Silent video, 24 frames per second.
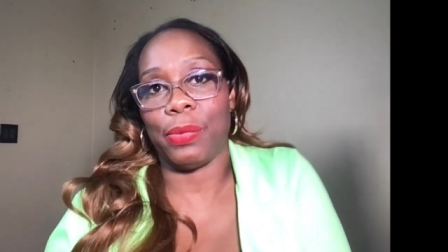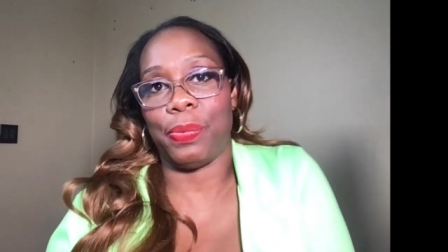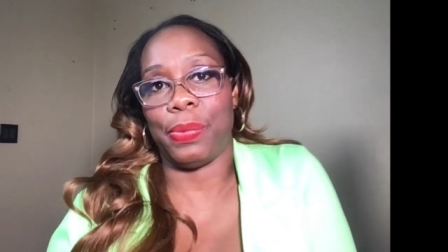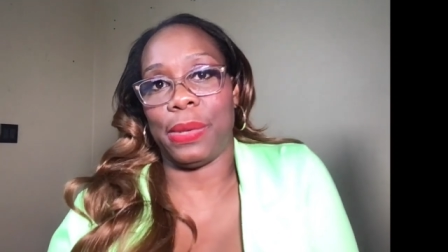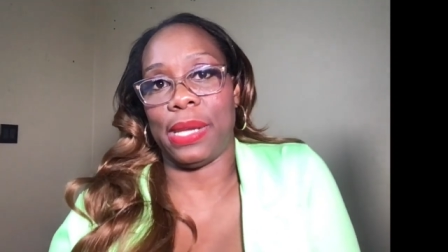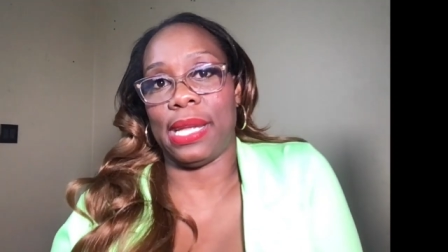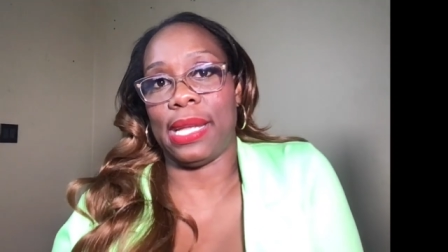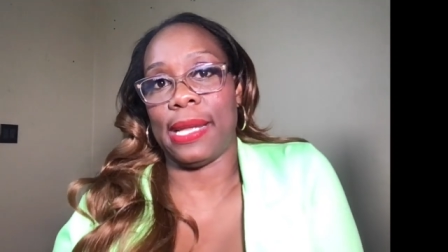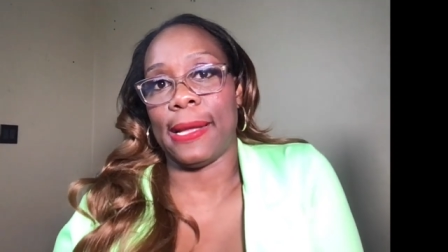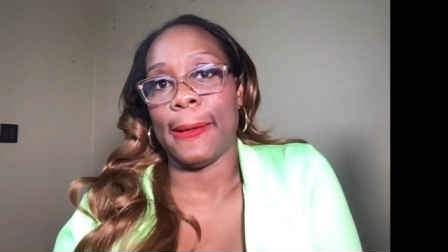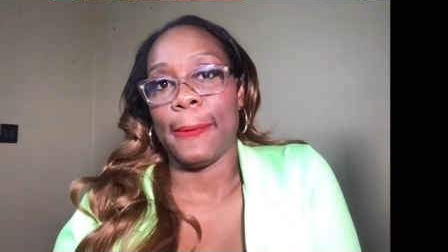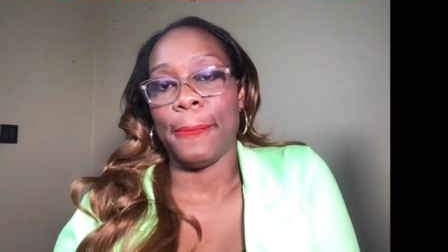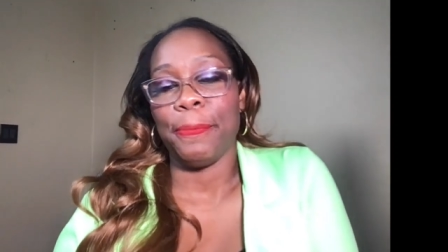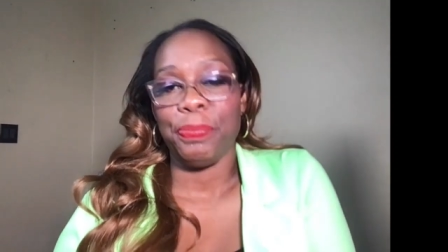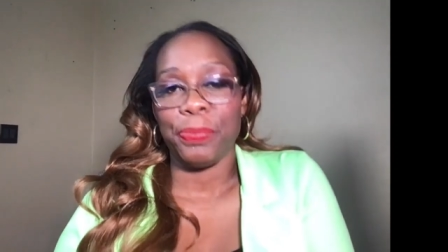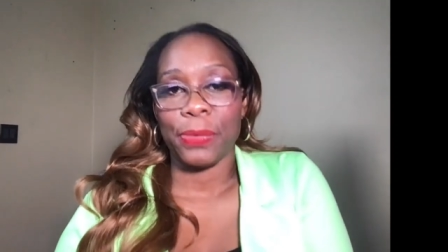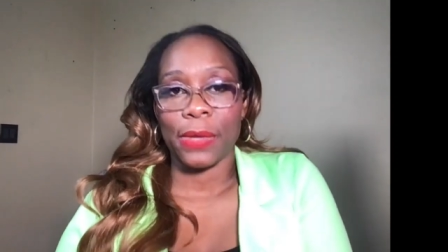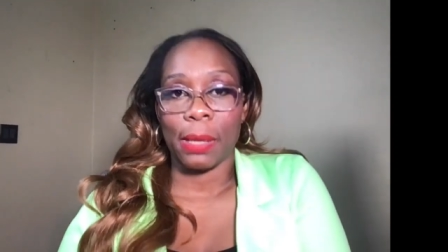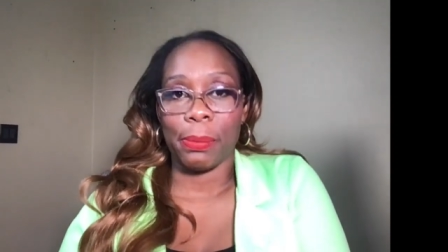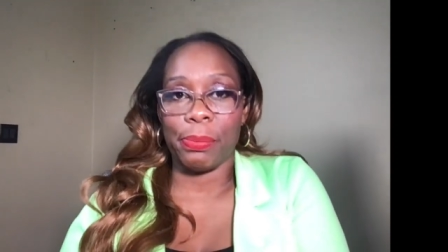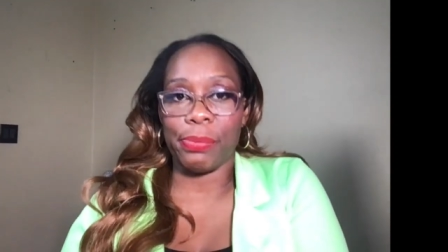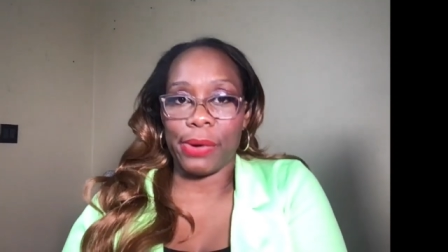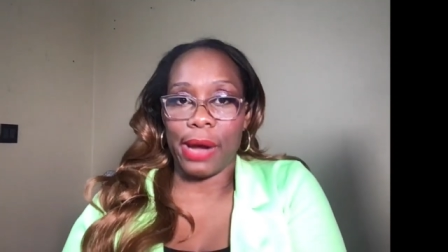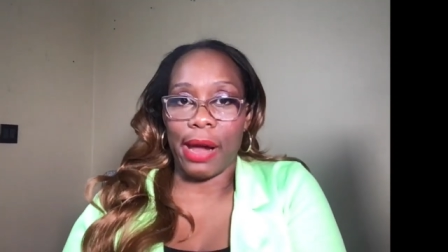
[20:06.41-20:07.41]
be
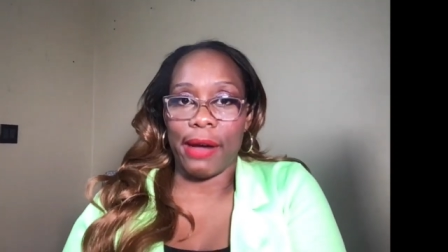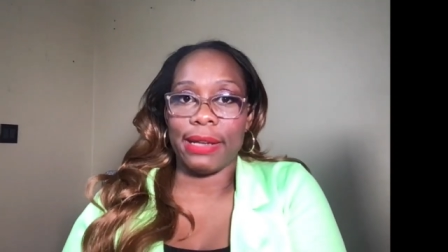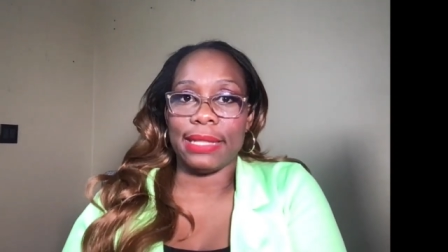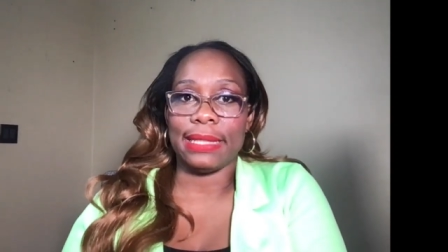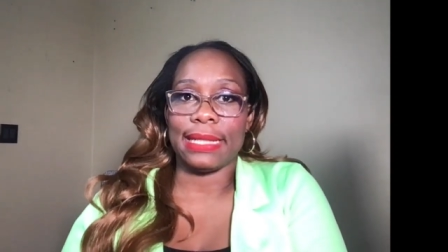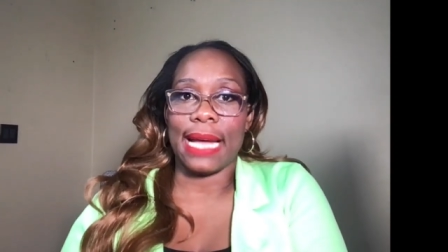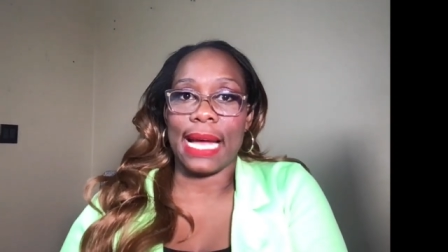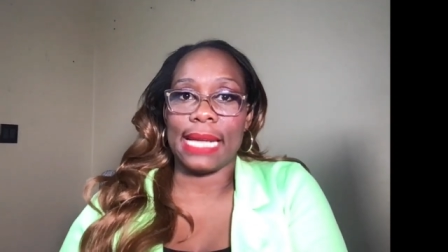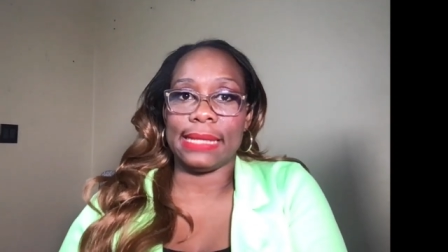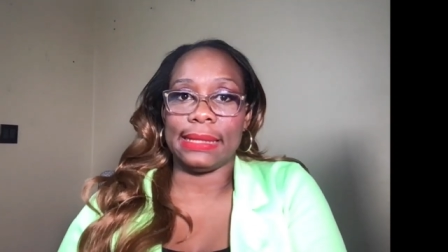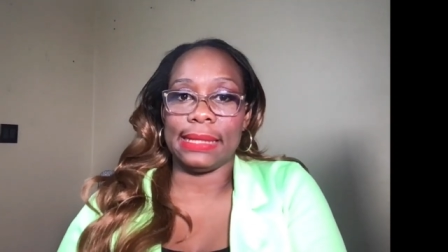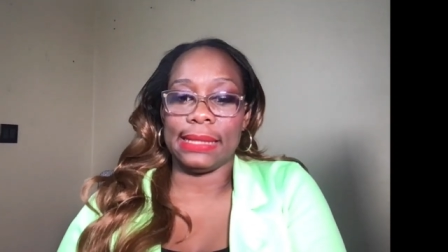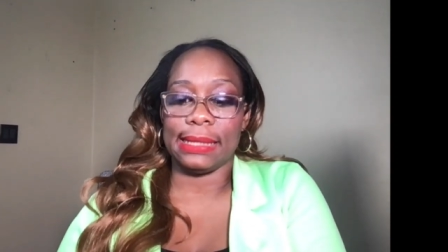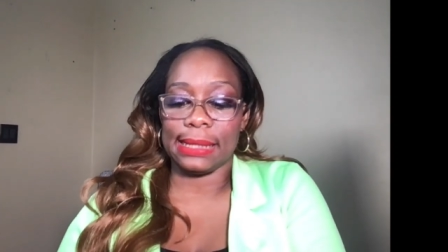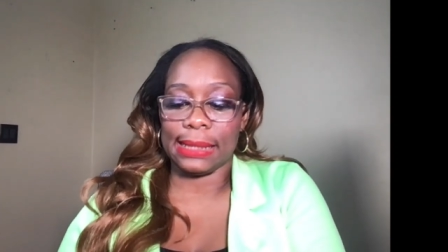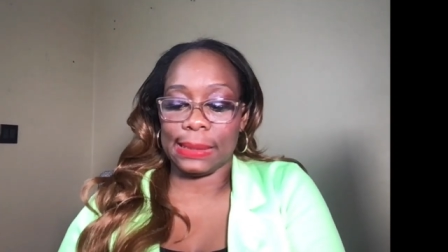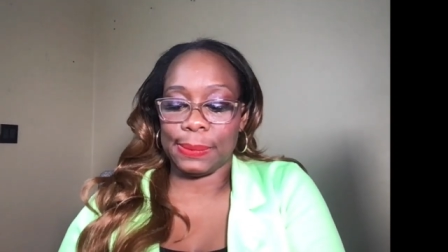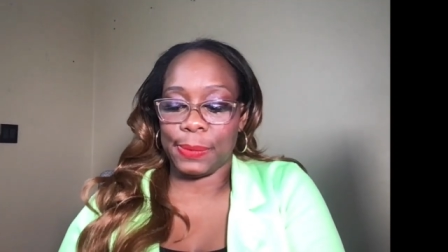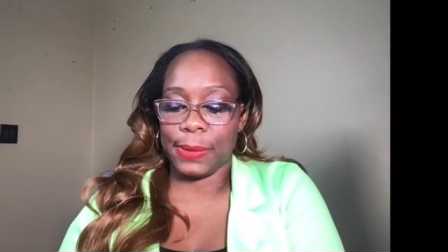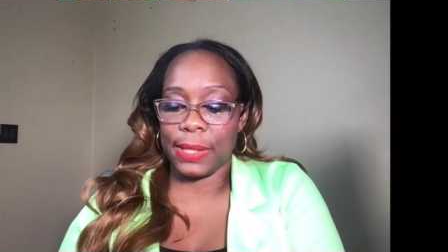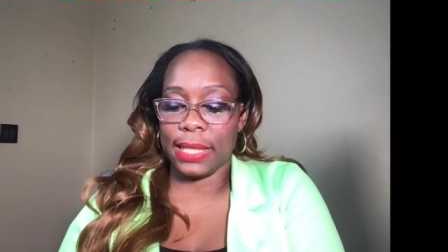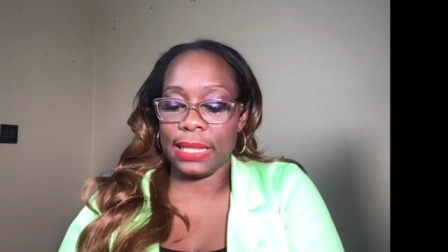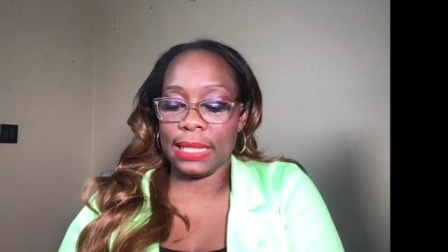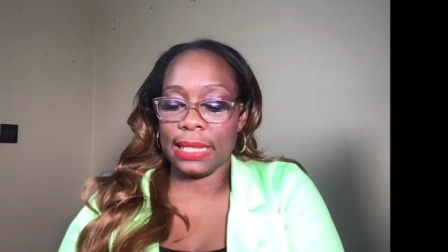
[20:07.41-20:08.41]
prioritizing the
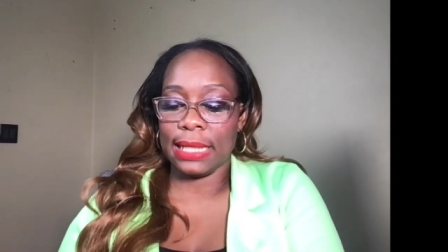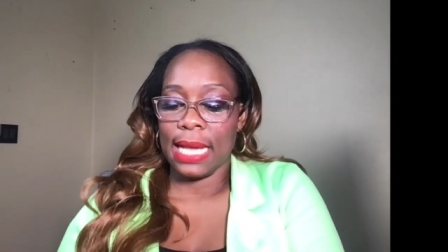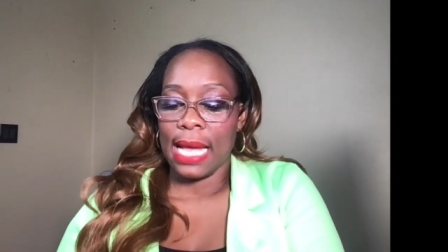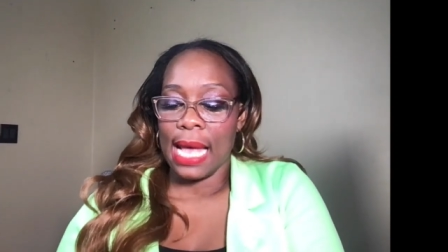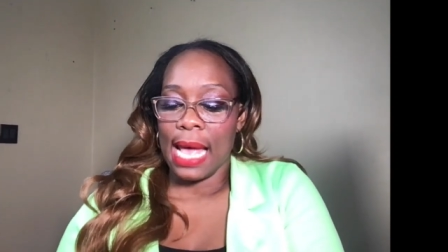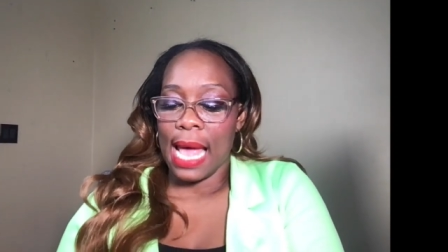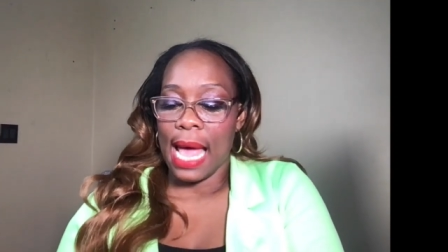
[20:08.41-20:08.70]
sprint.